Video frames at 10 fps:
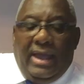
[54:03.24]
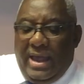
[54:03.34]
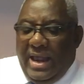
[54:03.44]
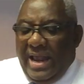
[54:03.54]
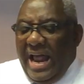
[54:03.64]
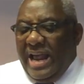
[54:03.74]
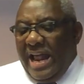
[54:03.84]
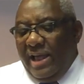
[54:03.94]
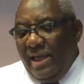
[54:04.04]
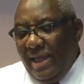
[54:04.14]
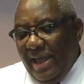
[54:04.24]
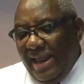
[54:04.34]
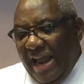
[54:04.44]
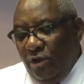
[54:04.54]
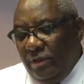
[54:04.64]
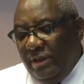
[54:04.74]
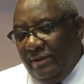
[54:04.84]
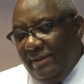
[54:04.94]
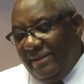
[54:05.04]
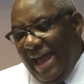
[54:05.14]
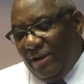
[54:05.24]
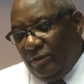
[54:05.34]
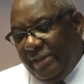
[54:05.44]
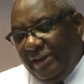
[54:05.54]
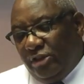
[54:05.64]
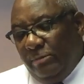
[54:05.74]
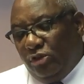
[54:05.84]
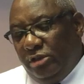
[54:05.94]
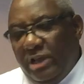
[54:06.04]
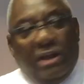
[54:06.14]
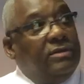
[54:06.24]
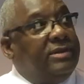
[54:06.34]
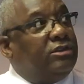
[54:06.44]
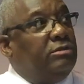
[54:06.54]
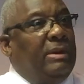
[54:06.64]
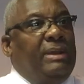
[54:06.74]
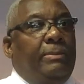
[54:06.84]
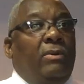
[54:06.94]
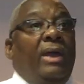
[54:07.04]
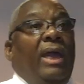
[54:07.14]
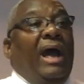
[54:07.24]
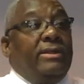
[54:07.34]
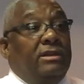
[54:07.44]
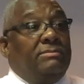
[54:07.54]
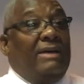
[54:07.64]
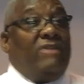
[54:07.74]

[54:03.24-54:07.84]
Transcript: And I know that I don't say this to many people. I say it to my